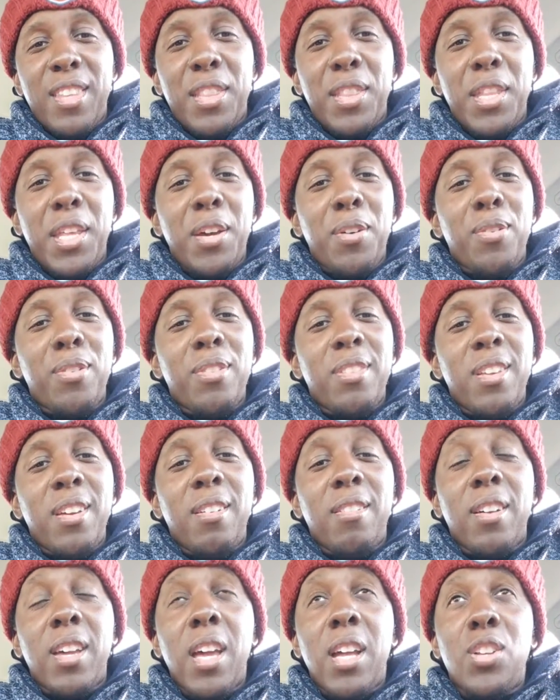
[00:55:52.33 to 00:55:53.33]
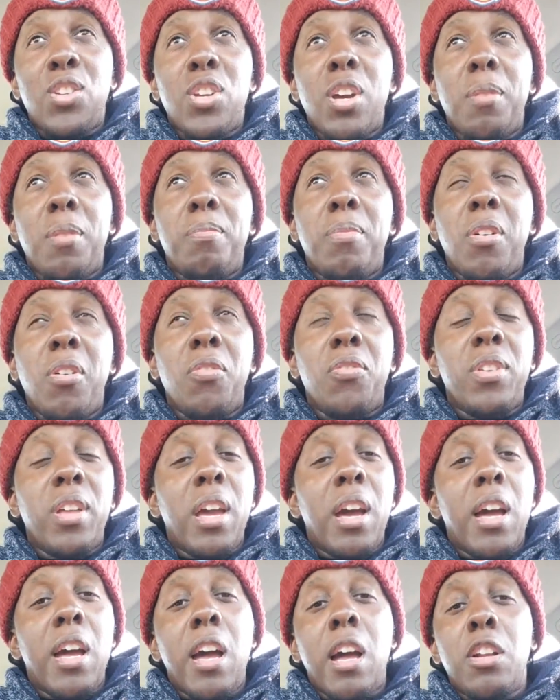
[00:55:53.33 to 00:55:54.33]
they'll catch up. Hopefully,
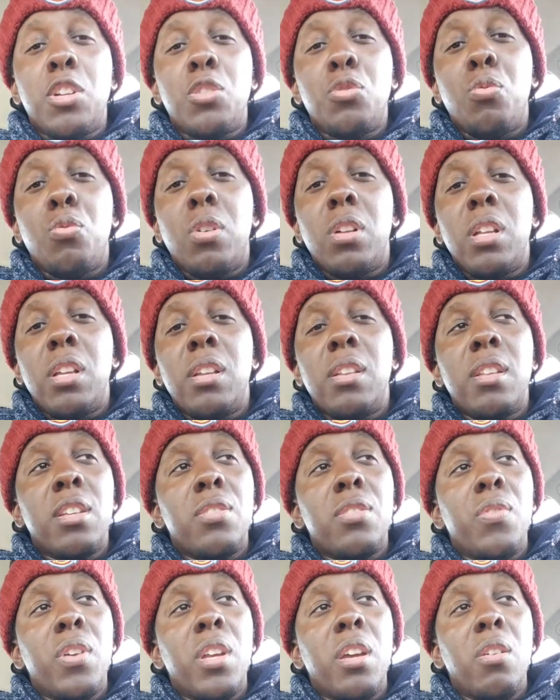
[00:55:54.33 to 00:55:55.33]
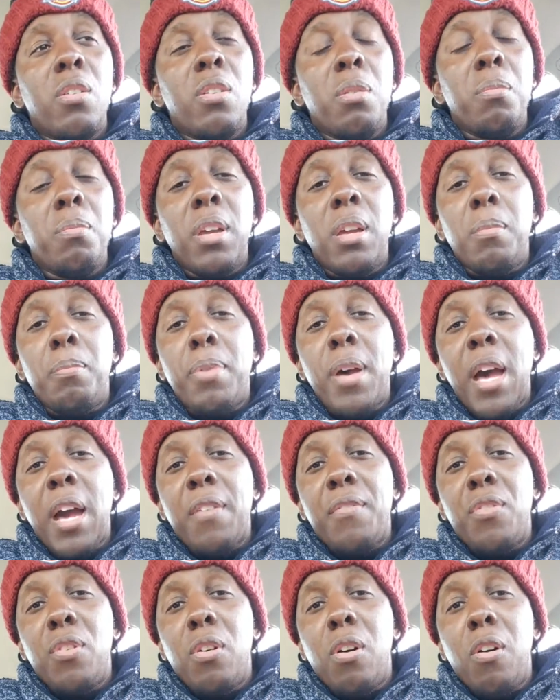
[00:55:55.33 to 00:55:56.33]
I just wanted this video to be impactful.